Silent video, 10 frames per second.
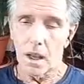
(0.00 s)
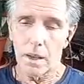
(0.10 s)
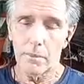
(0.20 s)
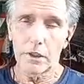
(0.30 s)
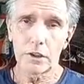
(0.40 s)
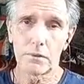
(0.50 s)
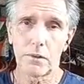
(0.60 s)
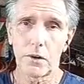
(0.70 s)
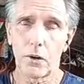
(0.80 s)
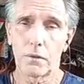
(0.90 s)
I mention
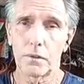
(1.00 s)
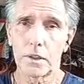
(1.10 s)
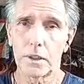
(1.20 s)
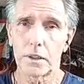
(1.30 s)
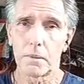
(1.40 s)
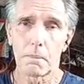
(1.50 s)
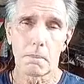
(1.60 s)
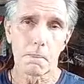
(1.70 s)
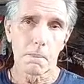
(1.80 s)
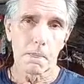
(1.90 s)
very often that
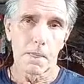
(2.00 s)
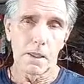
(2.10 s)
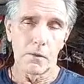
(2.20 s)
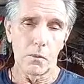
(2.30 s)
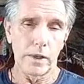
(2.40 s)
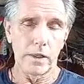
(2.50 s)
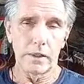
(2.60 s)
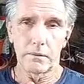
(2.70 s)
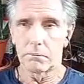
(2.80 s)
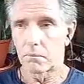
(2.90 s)

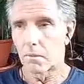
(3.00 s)
when